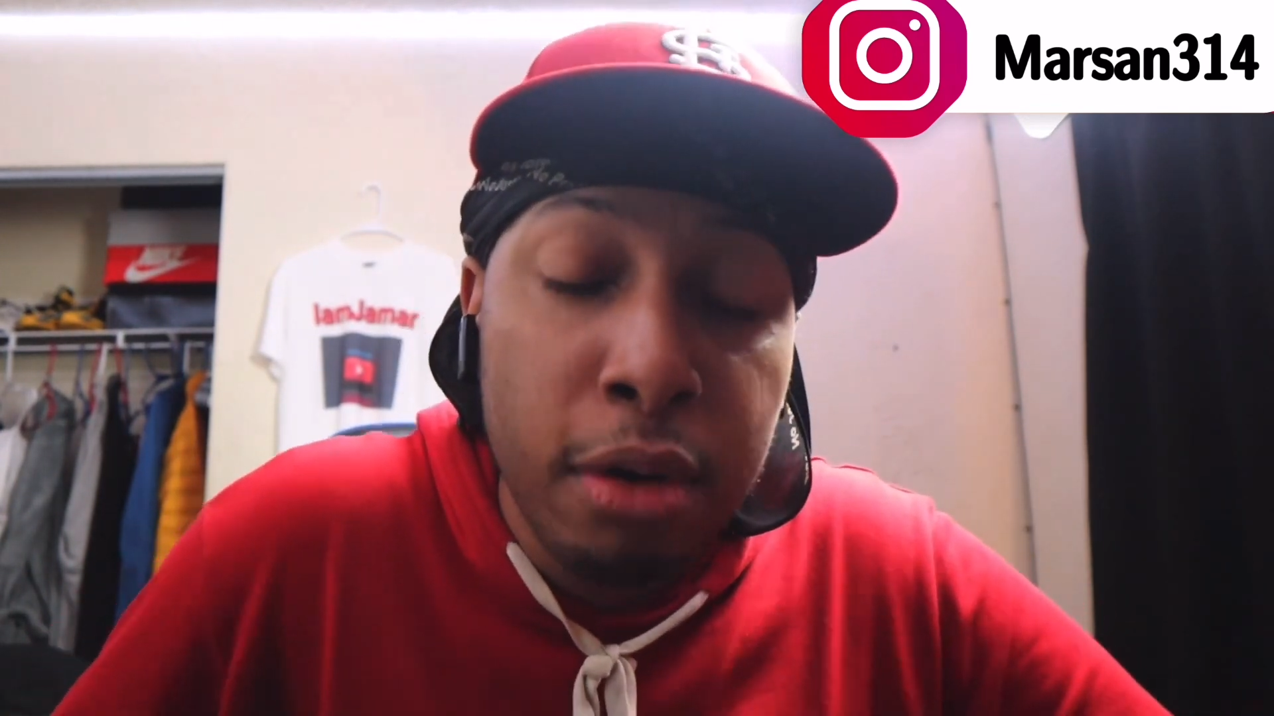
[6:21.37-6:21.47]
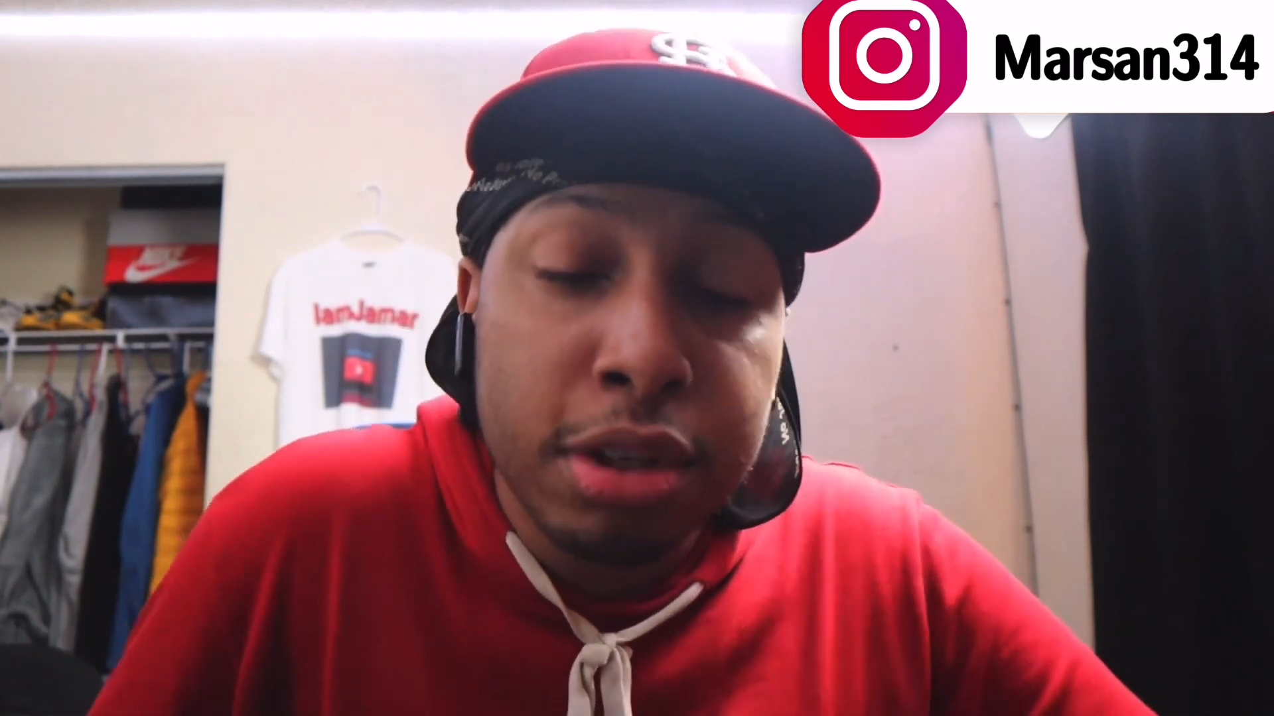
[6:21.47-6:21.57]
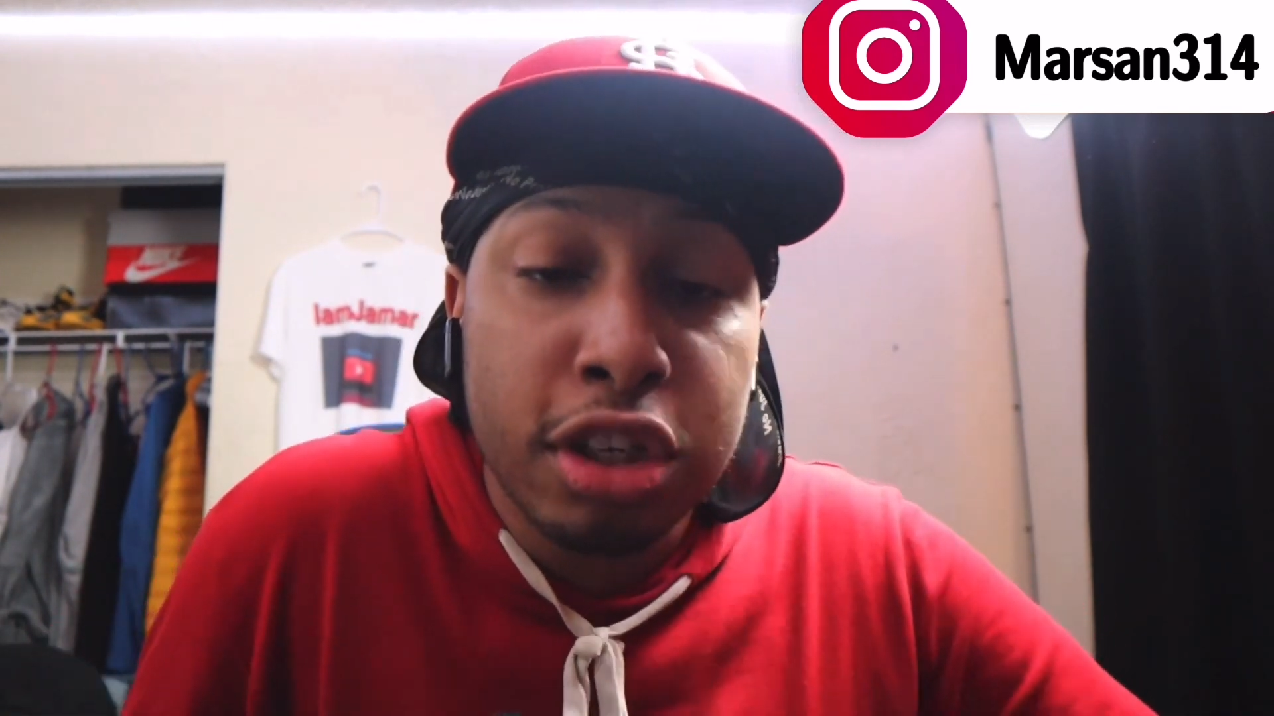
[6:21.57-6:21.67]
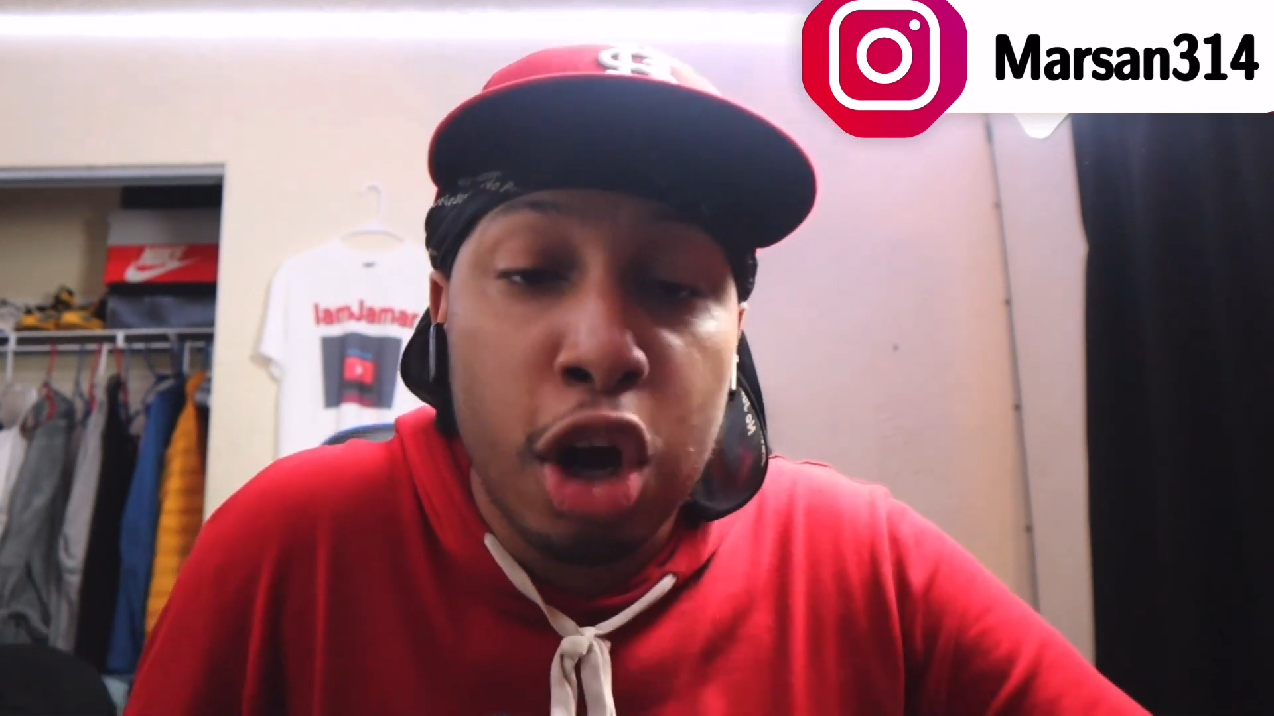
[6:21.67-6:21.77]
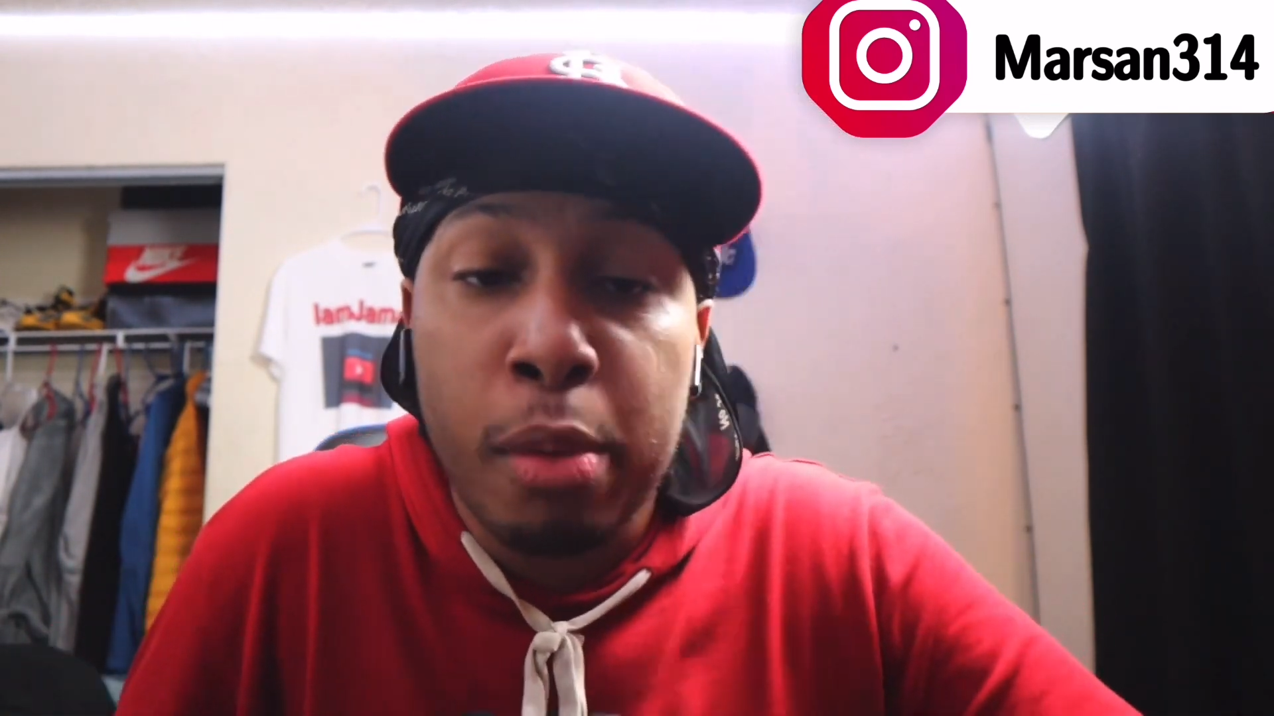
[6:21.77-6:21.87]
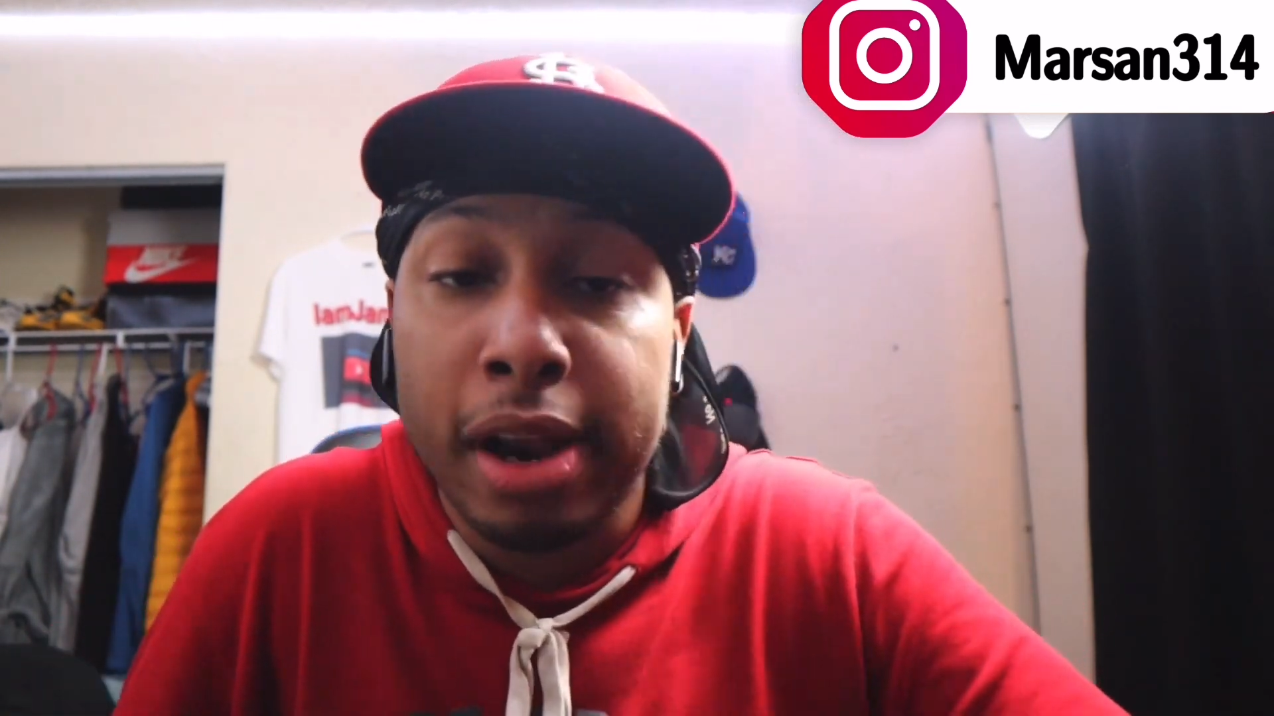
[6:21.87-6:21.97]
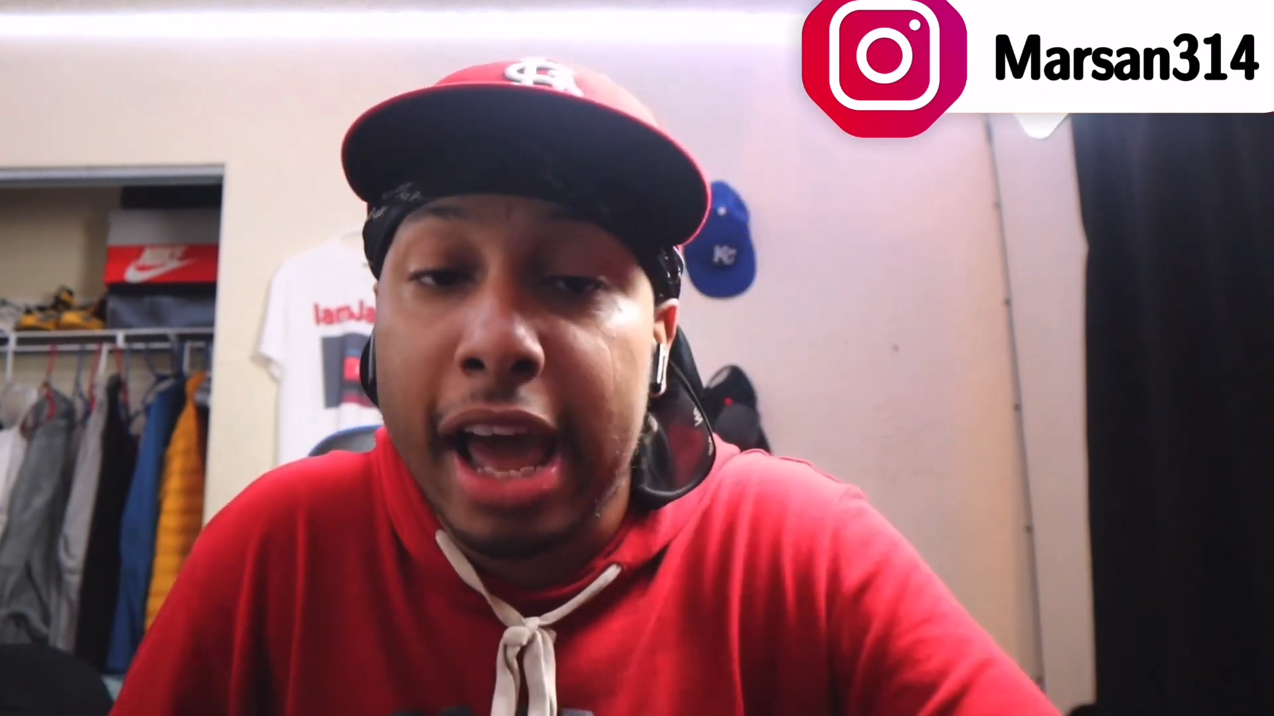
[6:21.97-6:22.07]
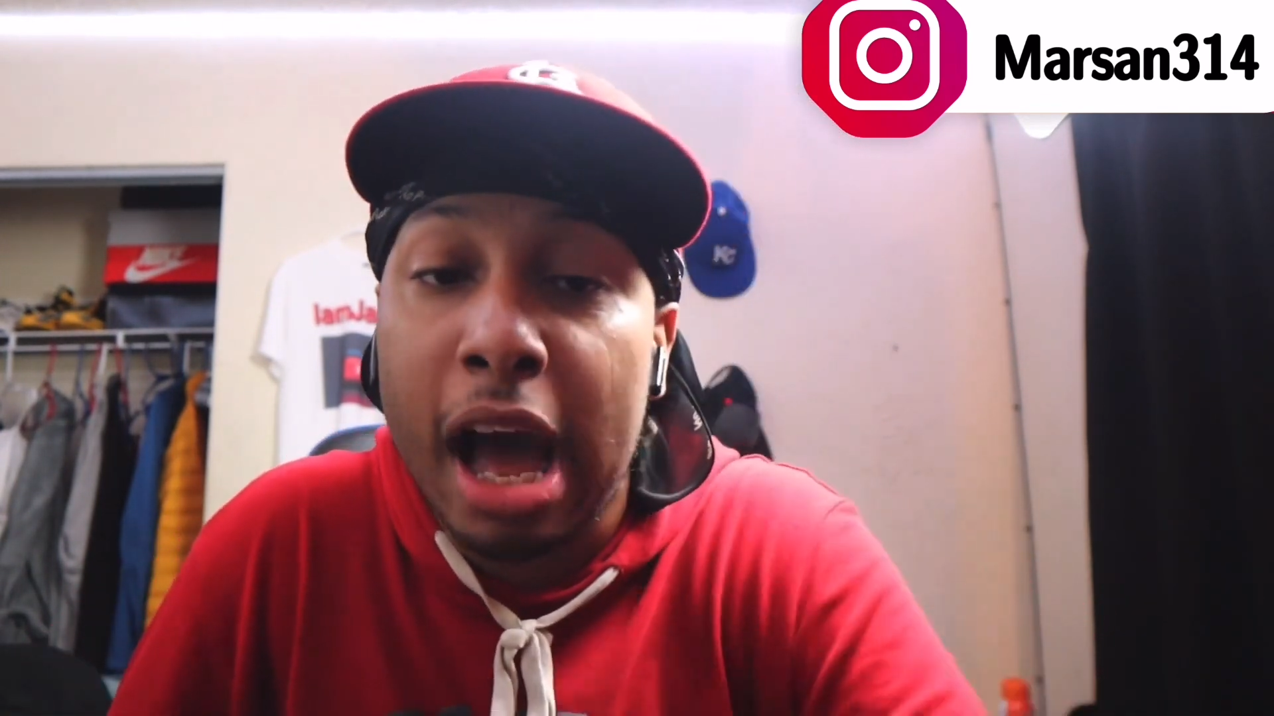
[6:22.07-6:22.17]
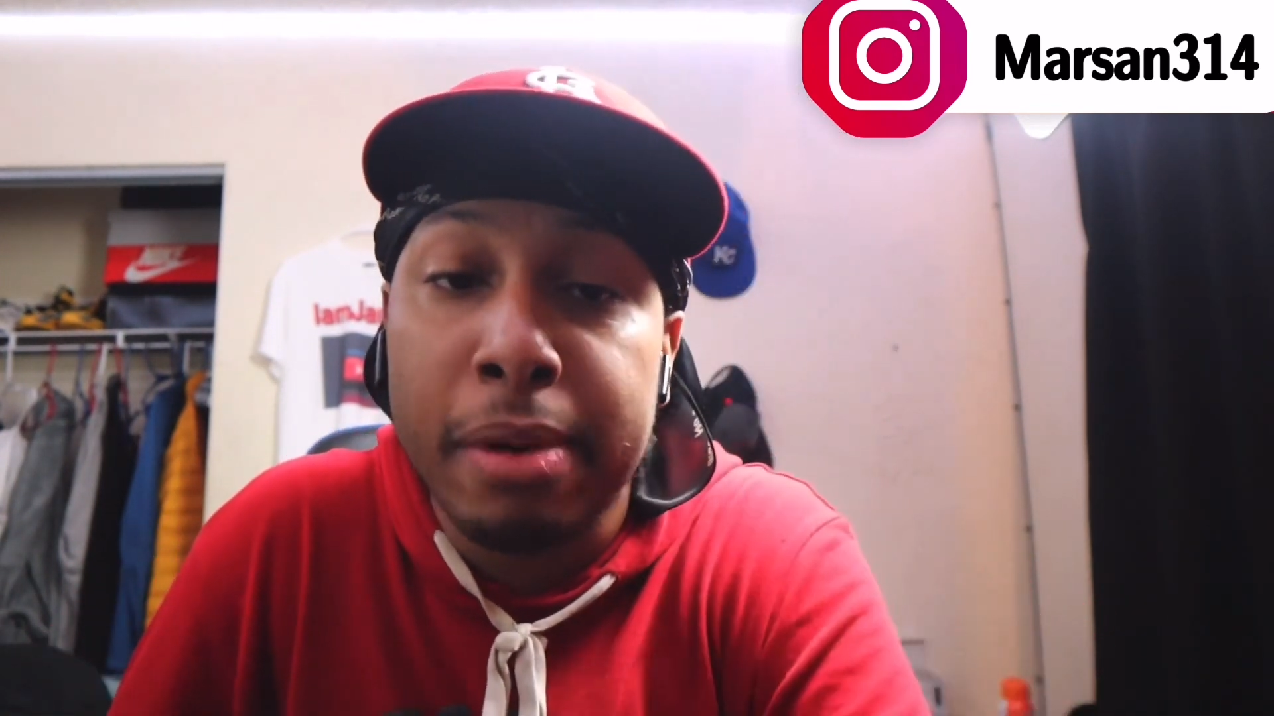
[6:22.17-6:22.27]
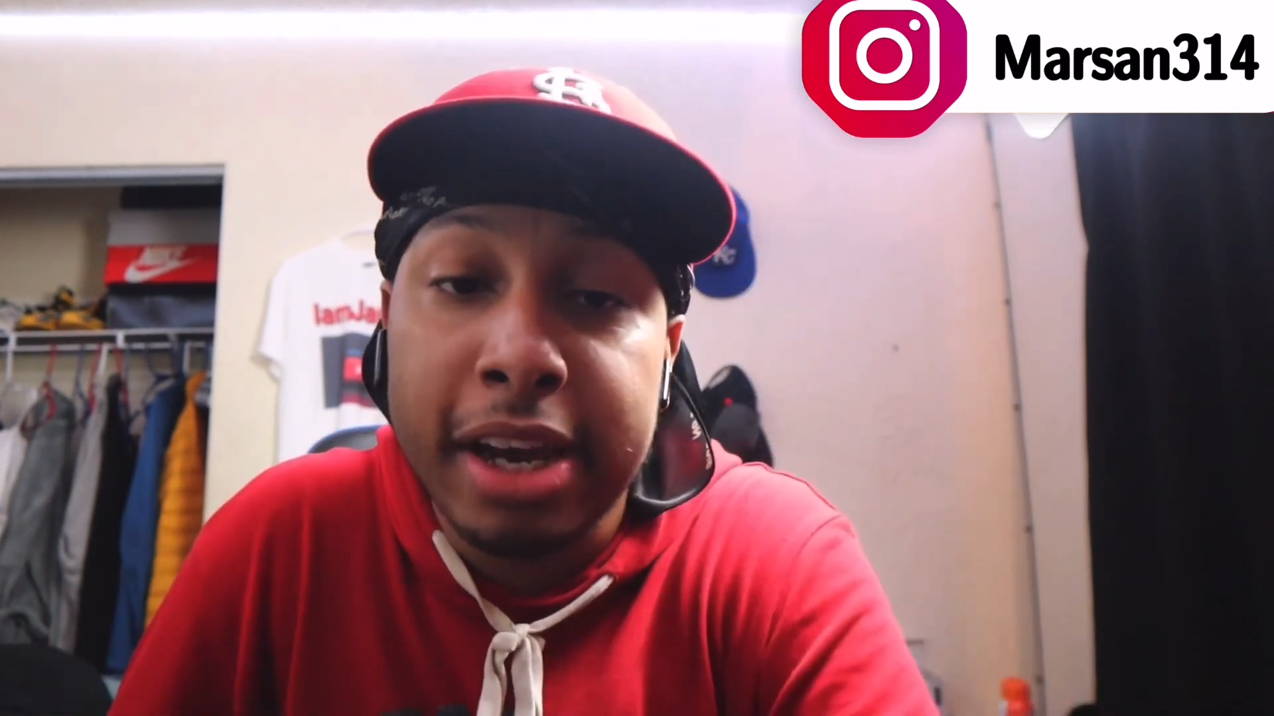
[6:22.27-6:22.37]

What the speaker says: That was a dope collab.